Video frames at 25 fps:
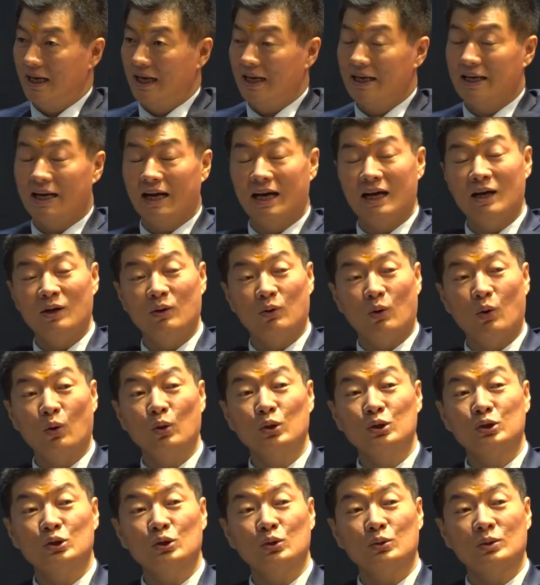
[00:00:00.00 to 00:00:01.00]
And now
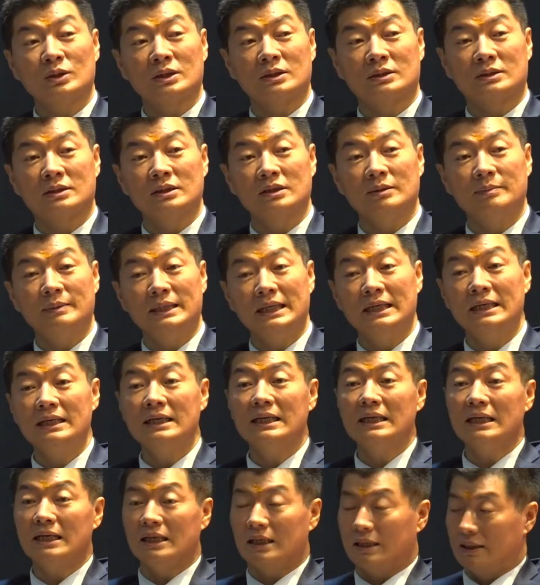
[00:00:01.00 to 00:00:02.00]
also the term
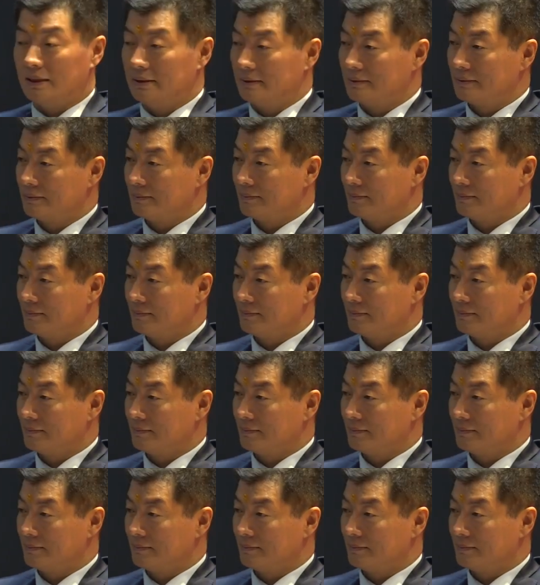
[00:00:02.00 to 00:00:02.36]
India